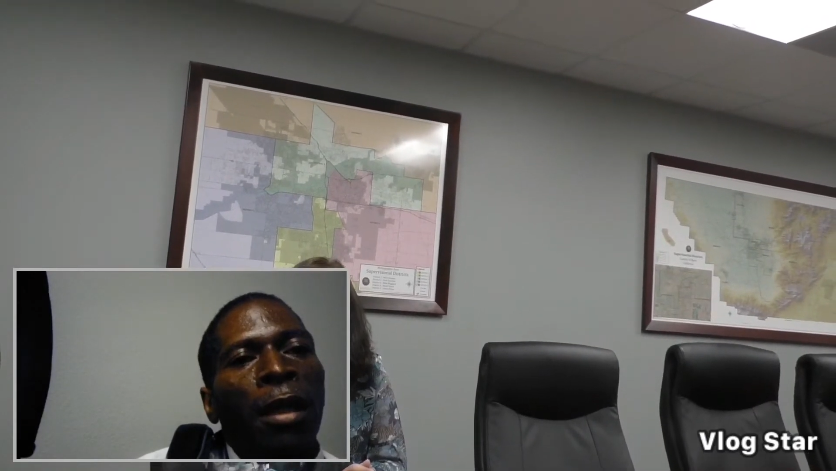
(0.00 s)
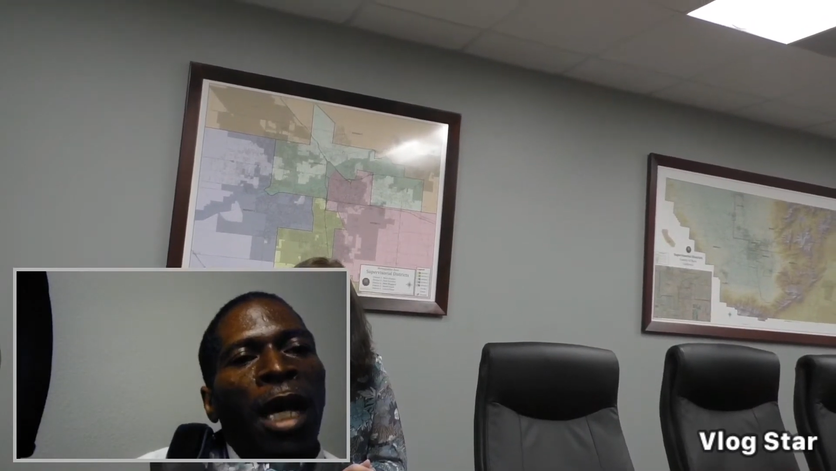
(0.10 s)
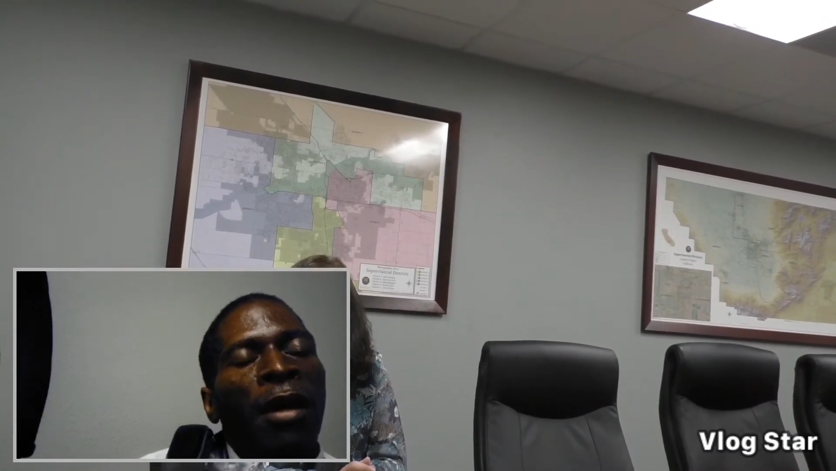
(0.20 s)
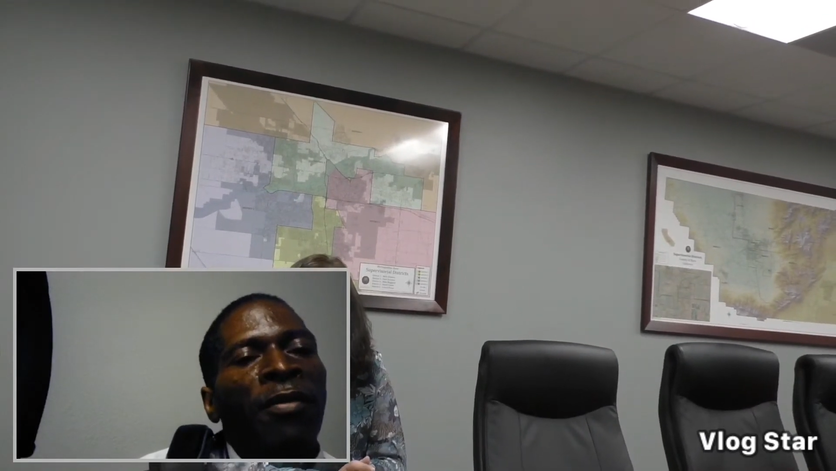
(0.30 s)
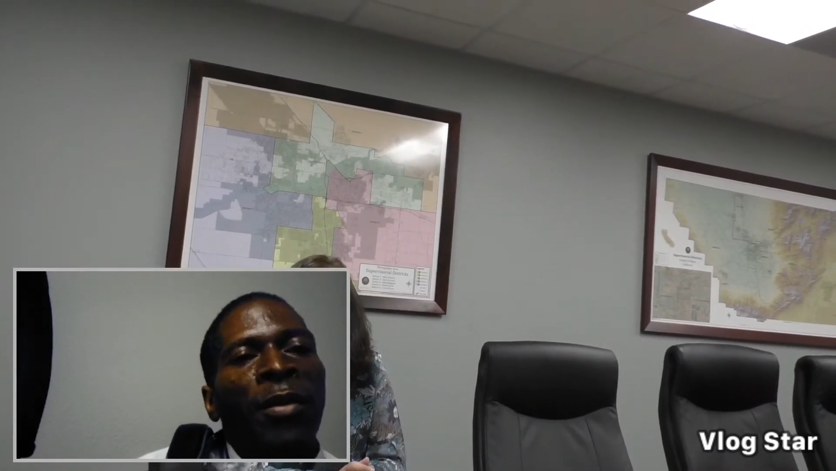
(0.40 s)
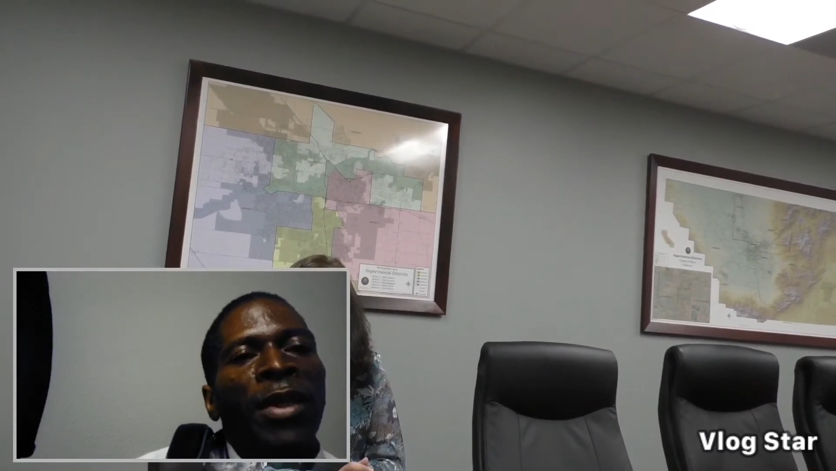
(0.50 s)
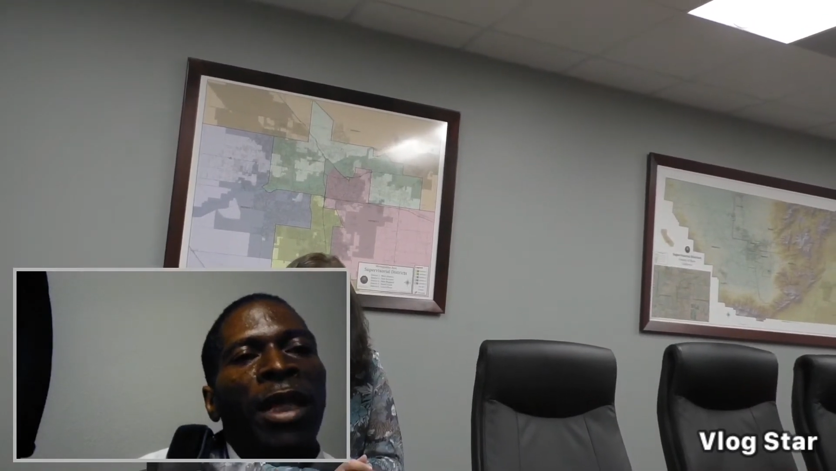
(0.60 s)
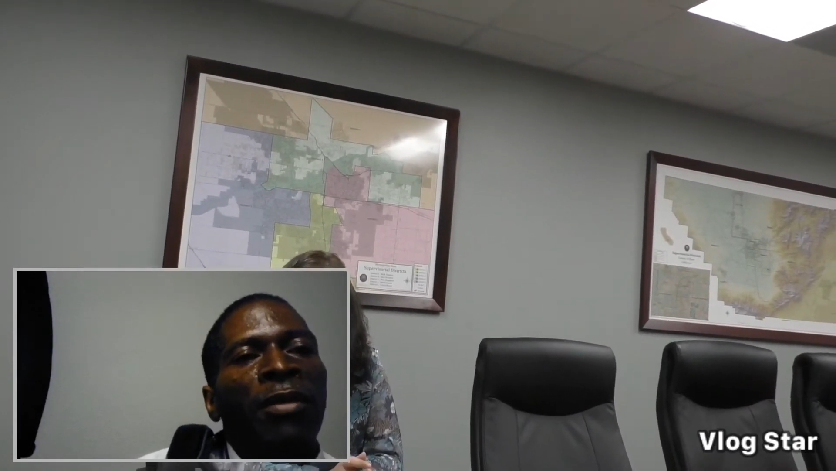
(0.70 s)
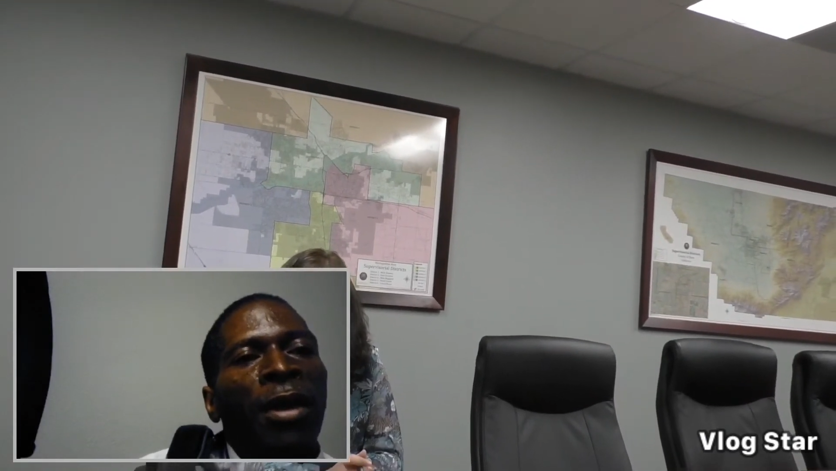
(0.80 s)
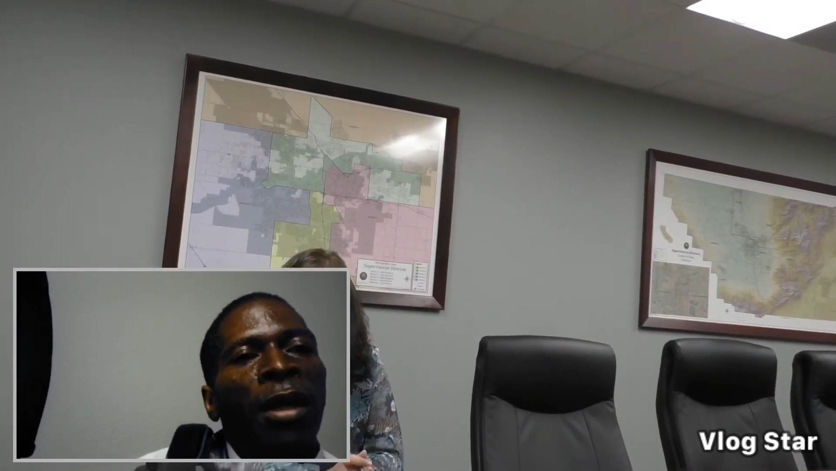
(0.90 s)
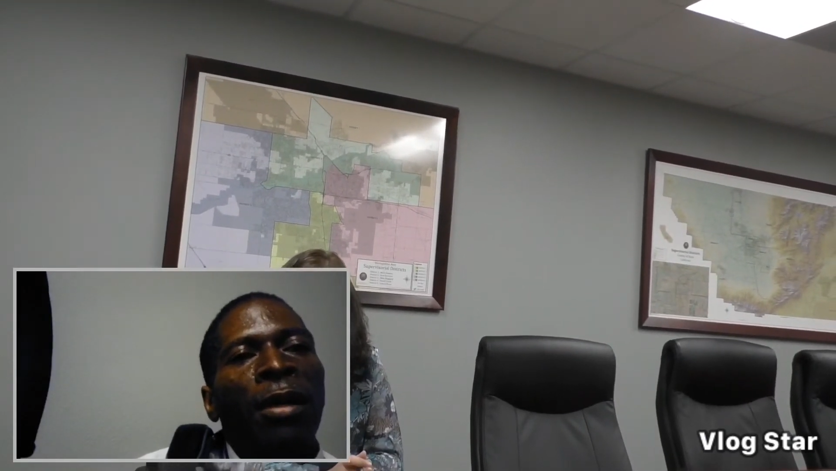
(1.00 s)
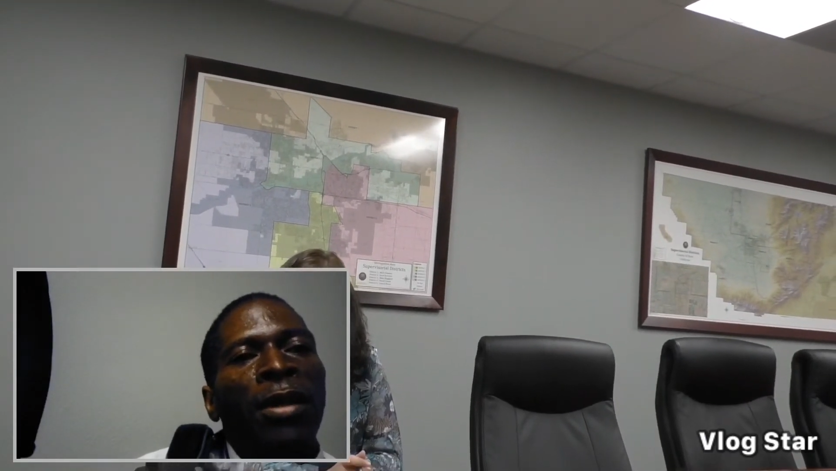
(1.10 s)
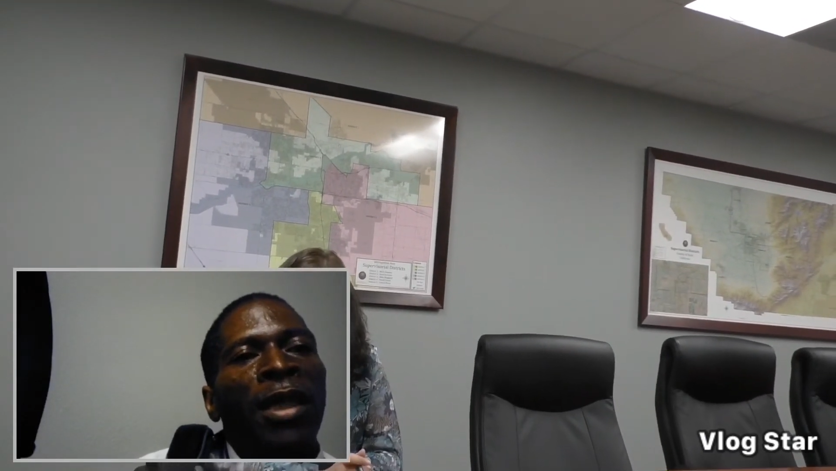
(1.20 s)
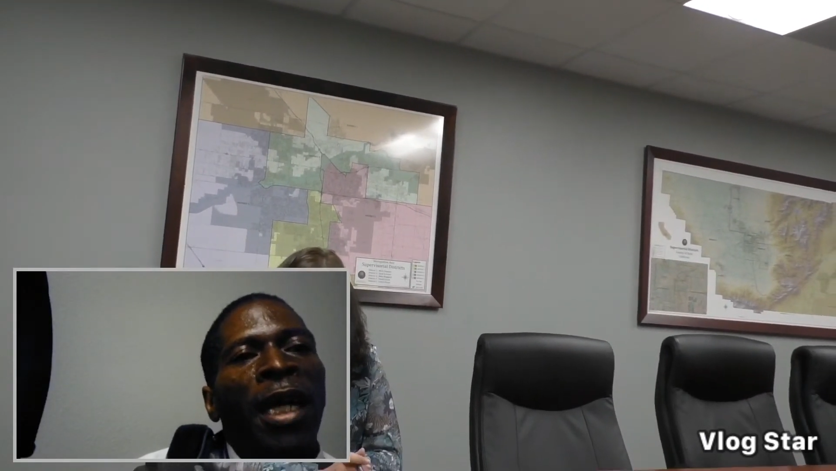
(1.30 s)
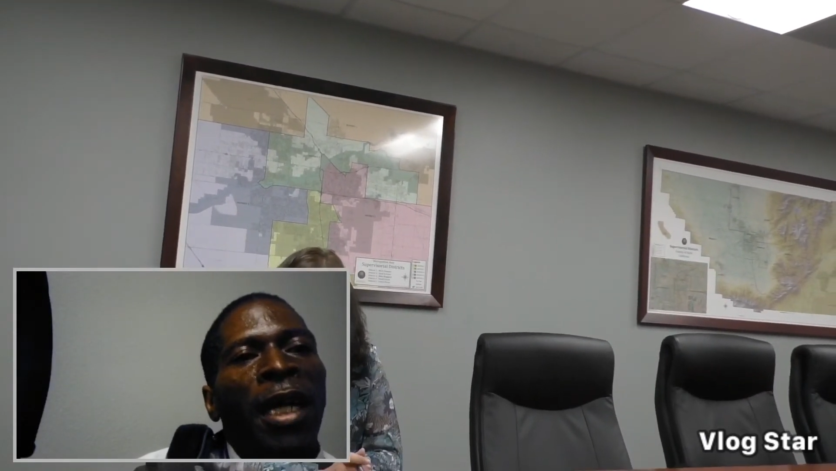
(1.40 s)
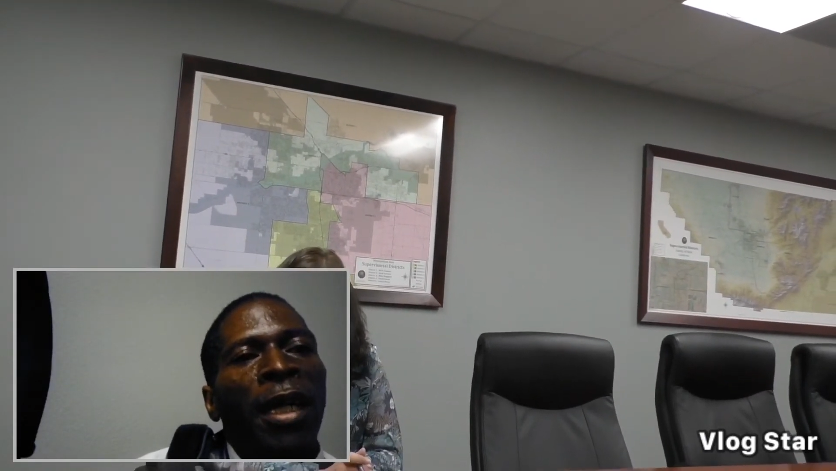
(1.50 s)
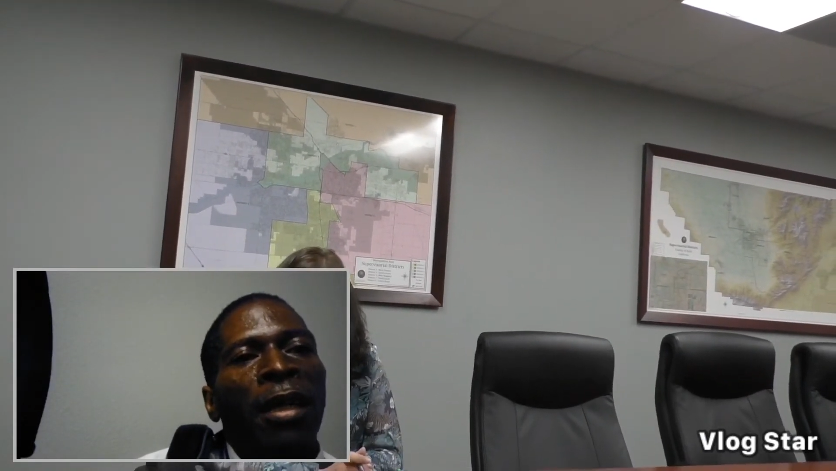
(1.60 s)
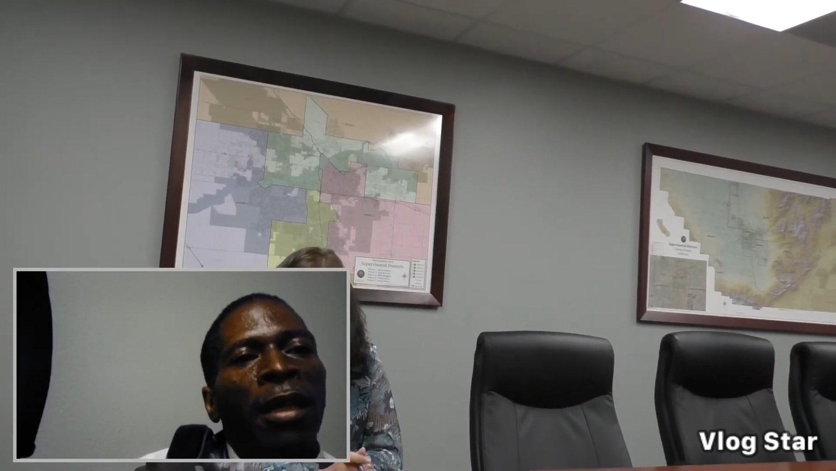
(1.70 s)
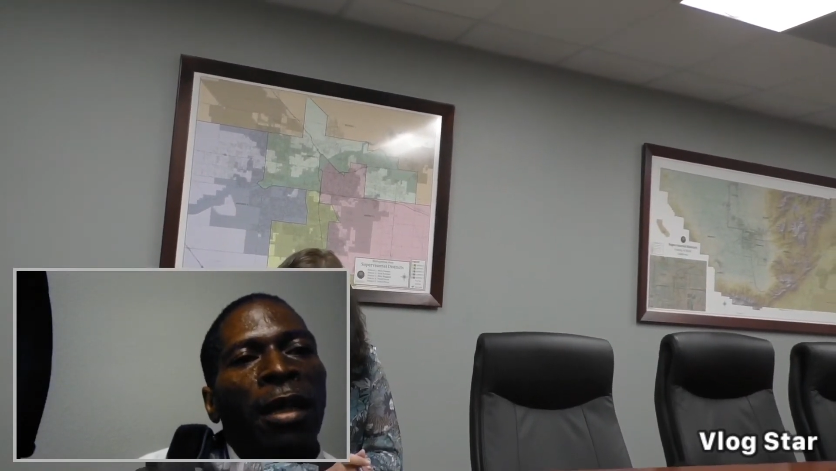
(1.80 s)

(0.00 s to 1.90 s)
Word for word: I even received a call today